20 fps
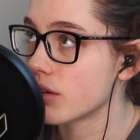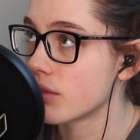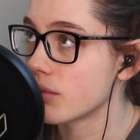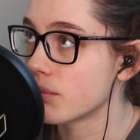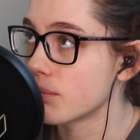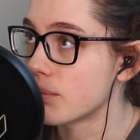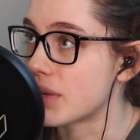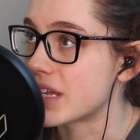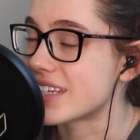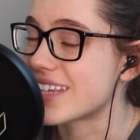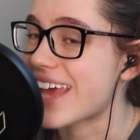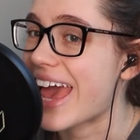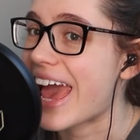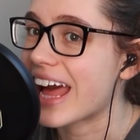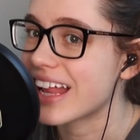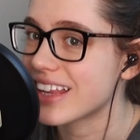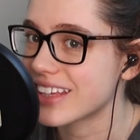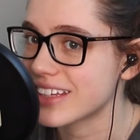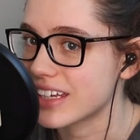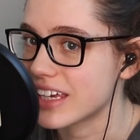
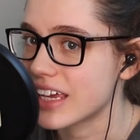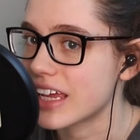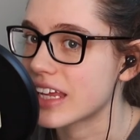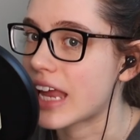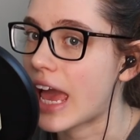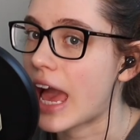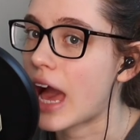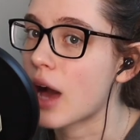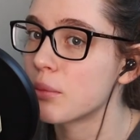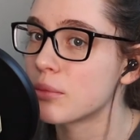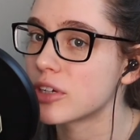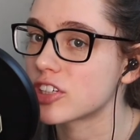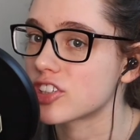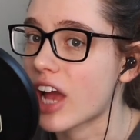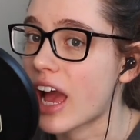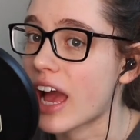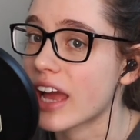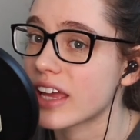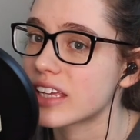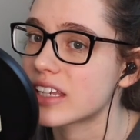mentality and how much
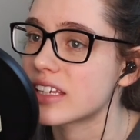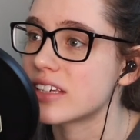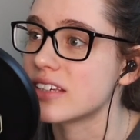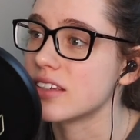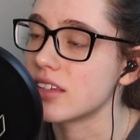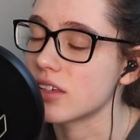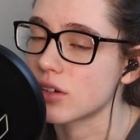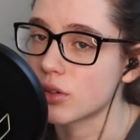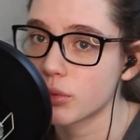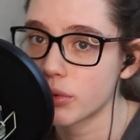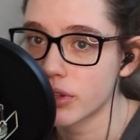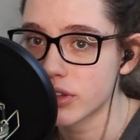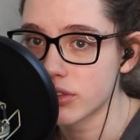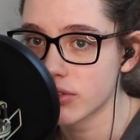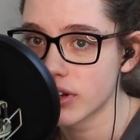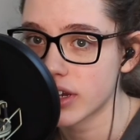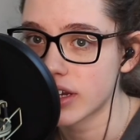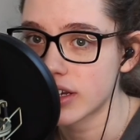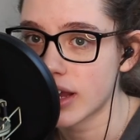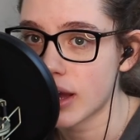I can deal with
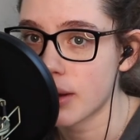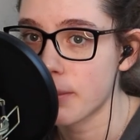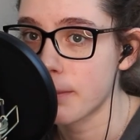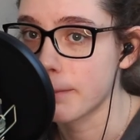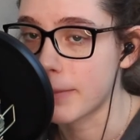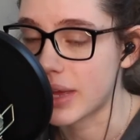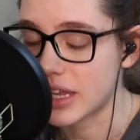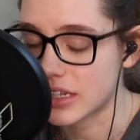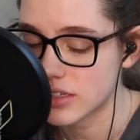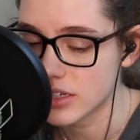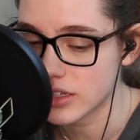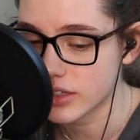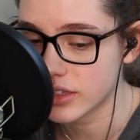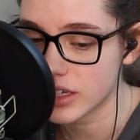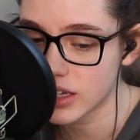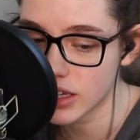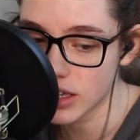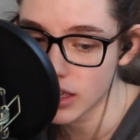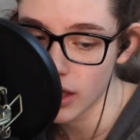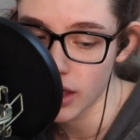right now
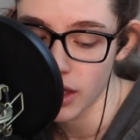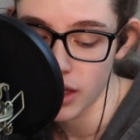mentally,